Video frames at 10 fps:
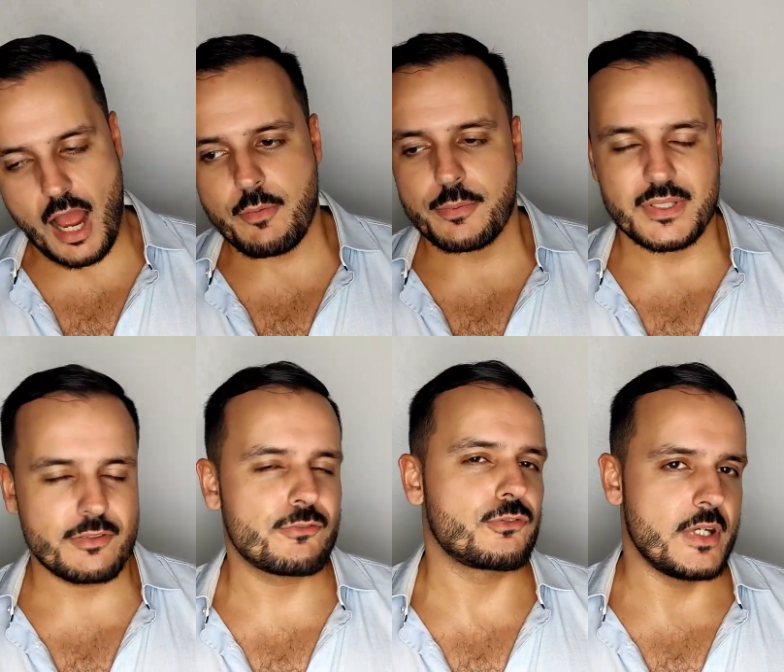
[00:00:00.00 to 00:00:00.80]
I'm a
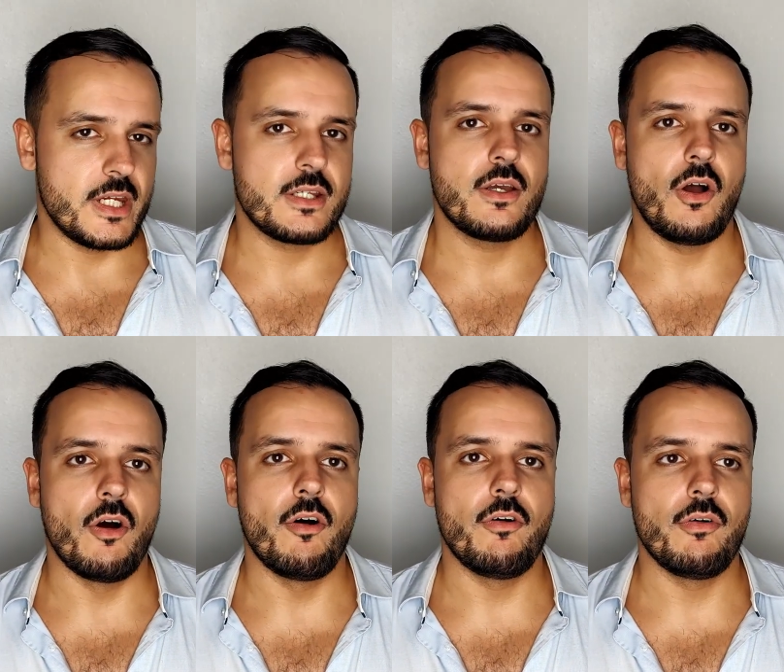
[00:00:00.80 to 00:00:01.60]
bit afraid
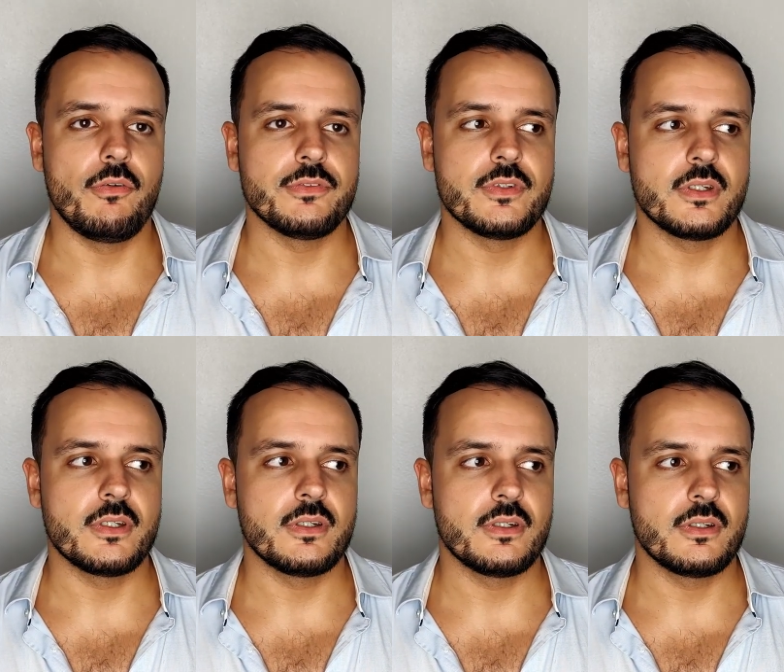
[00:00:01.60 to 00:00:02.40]
on
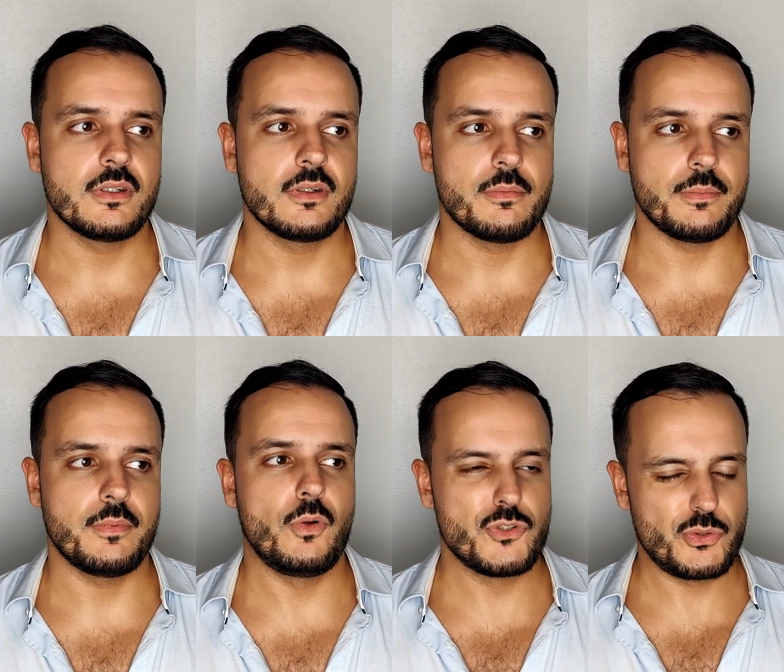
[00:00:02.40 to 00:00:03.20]
the
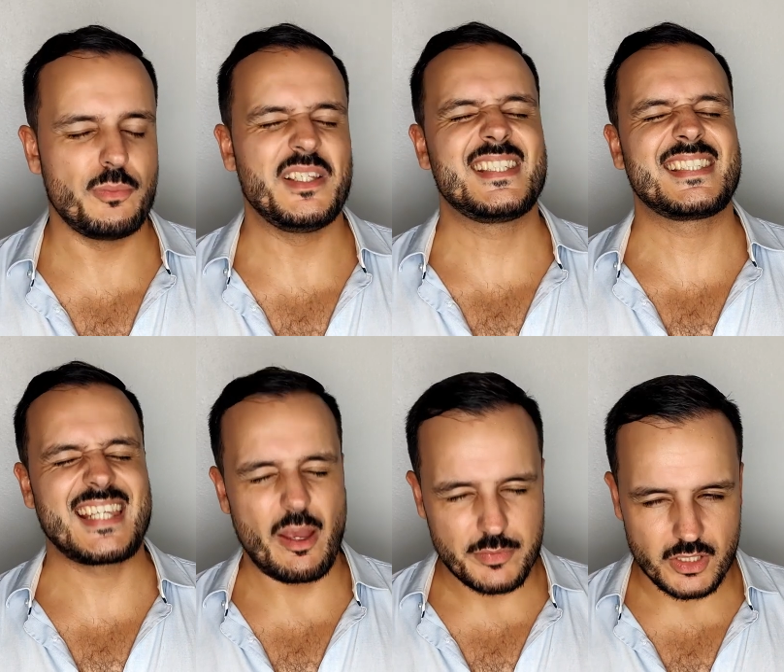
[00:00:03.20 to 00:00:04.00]
also a bit
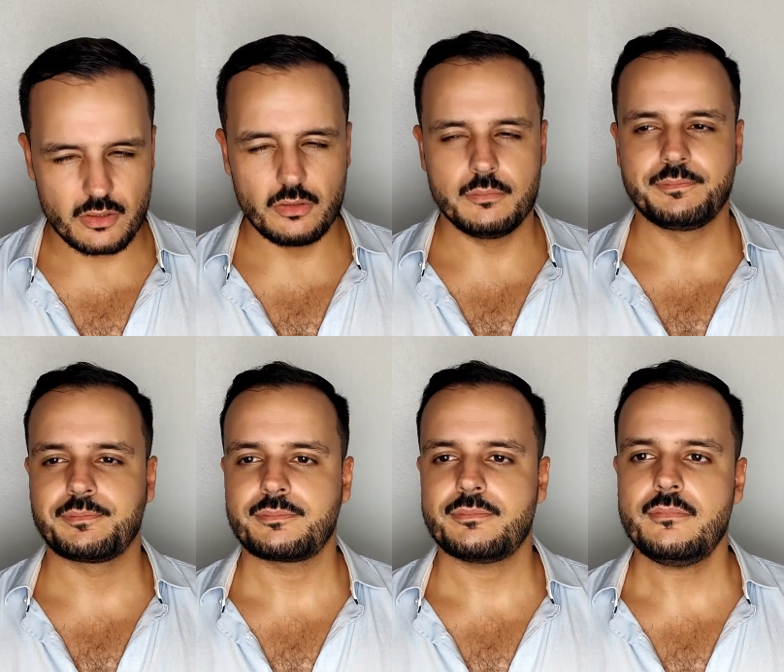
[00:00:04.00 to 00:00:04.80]
skeptical
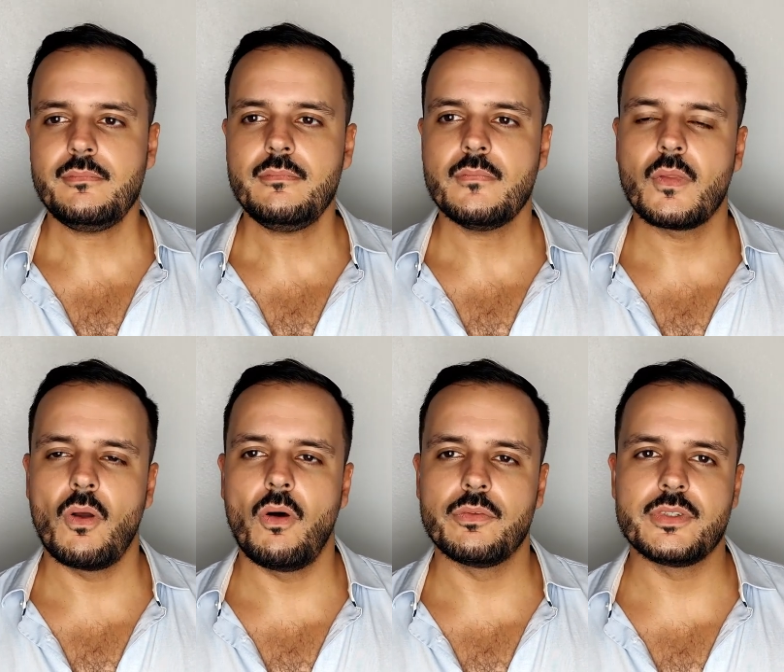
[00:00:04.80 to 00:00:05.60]

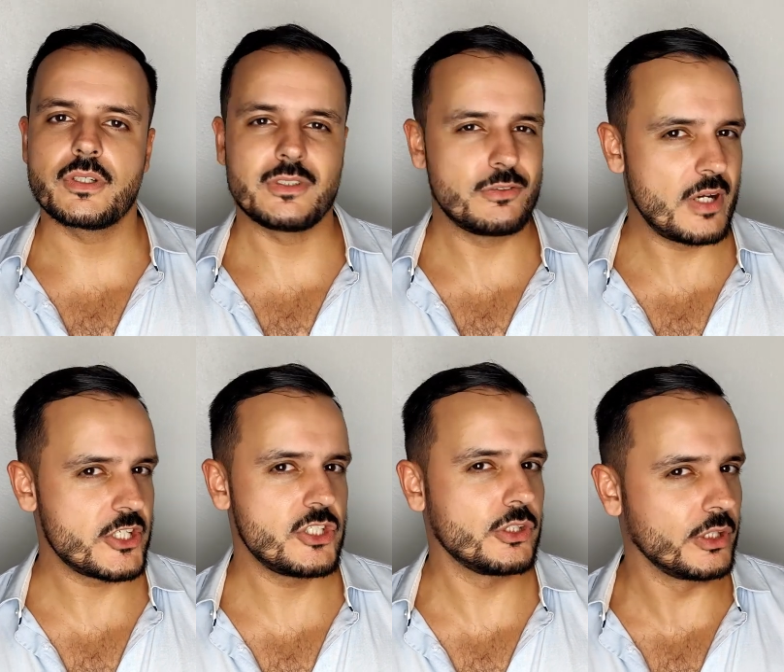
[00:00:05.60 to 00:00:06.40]
on their
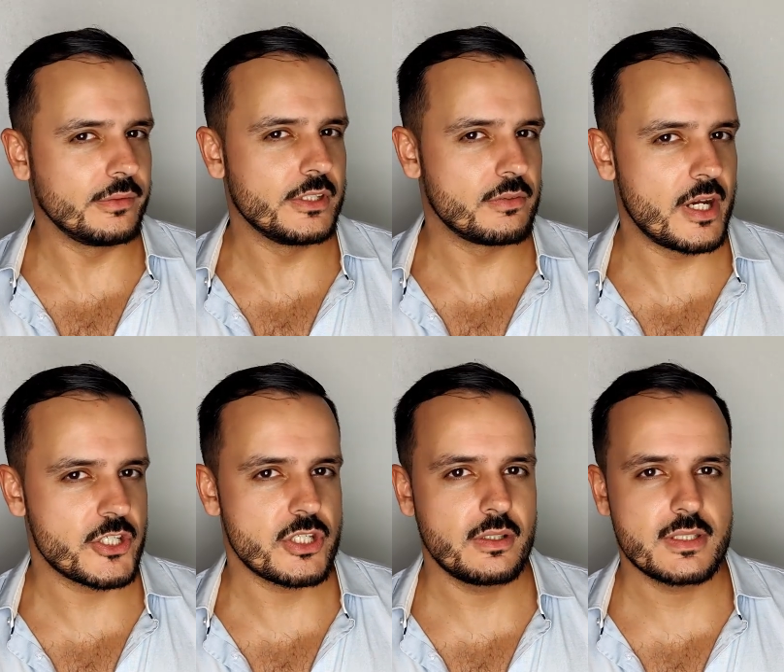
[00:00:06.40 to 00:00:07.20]
direction, current
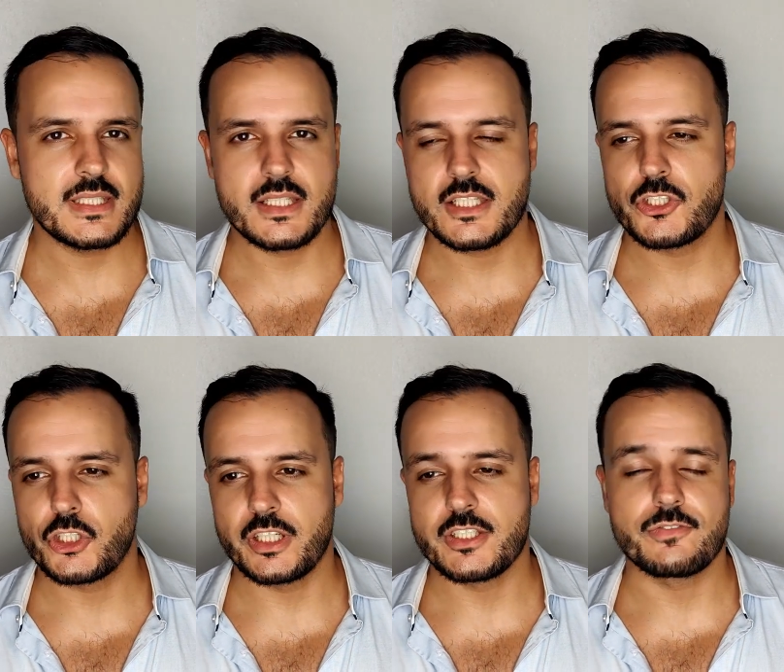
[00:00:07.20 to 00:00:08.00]
direction, since
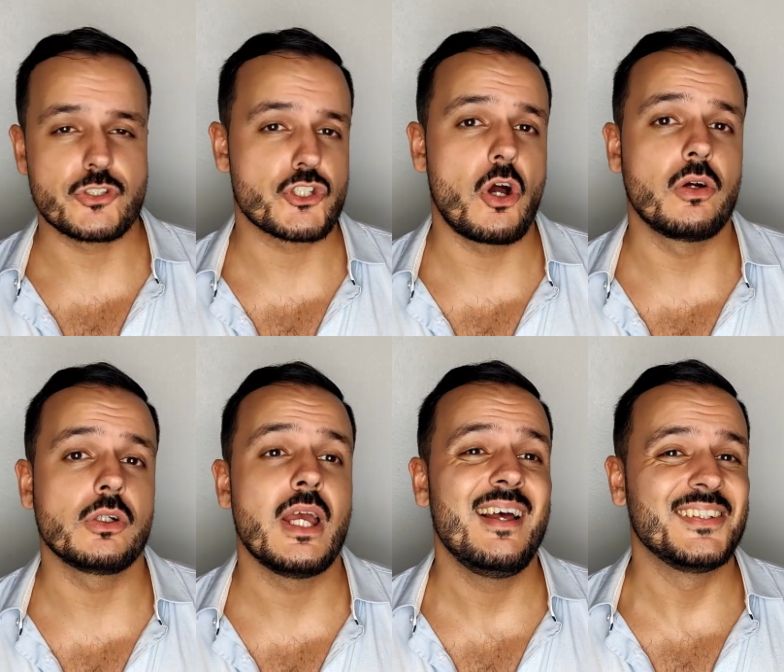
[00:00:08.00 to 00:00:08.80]
Christopher
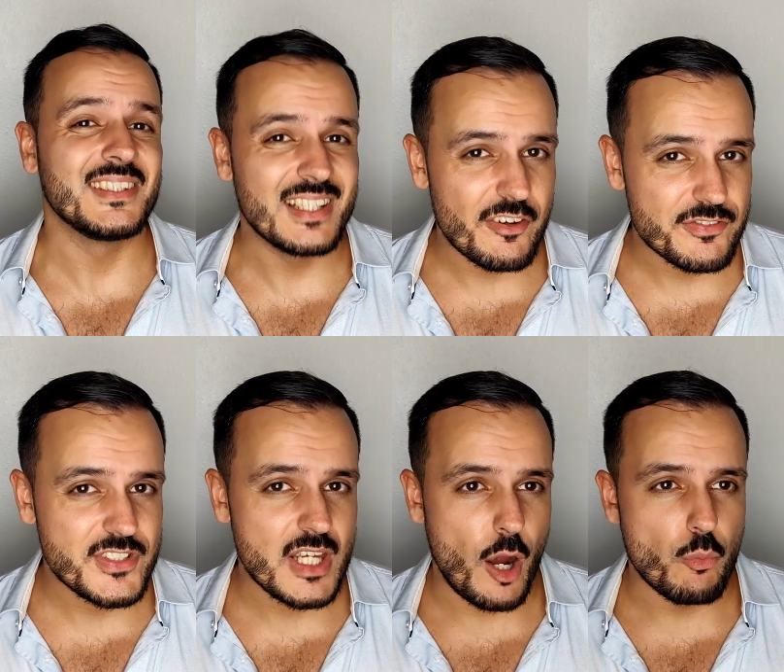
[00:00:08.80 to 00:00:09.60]
Chong
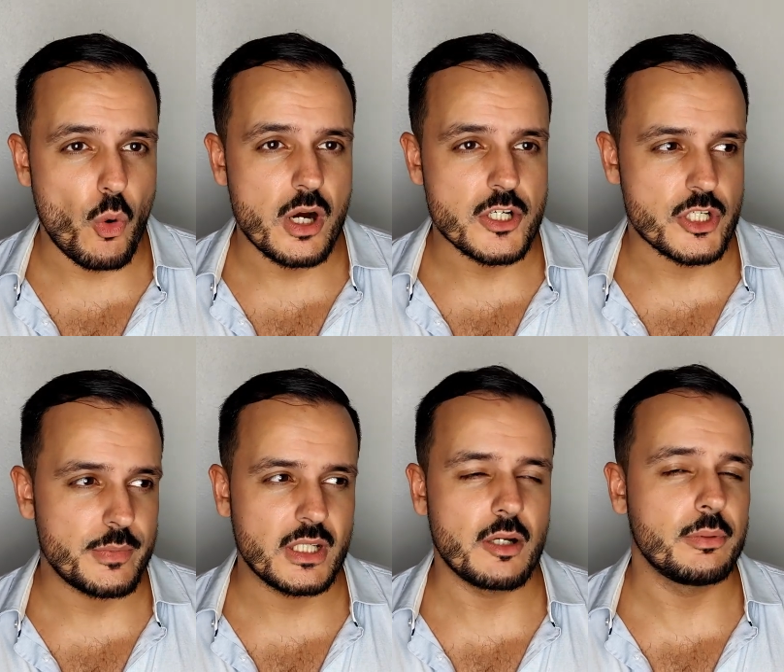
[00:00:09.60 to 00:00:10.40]
left
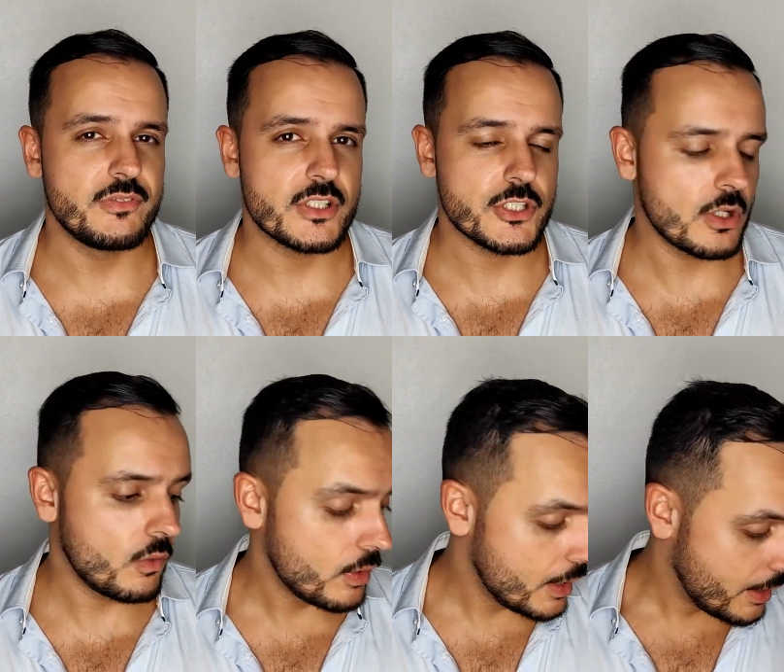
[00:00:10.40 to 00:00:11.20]
Amouage, I mean, a couple of years
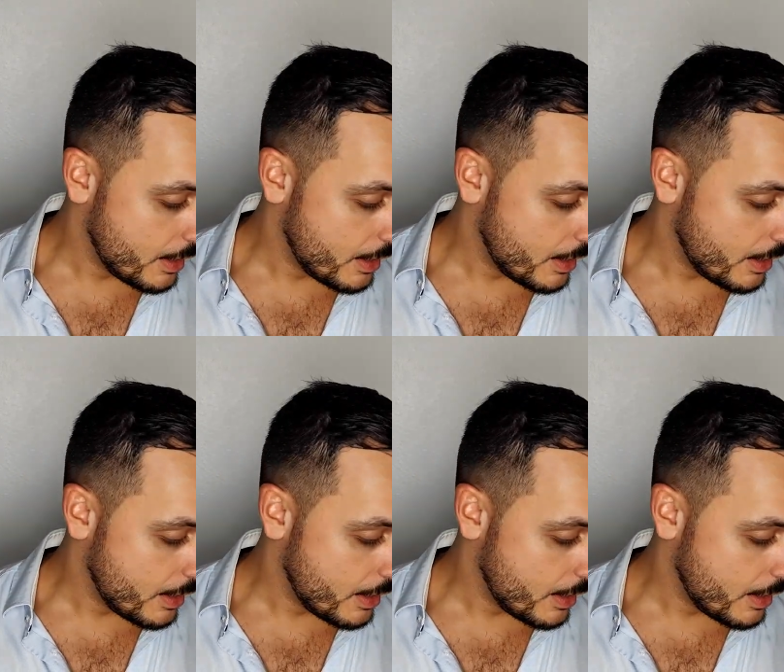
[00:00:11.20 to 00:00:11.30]
ago.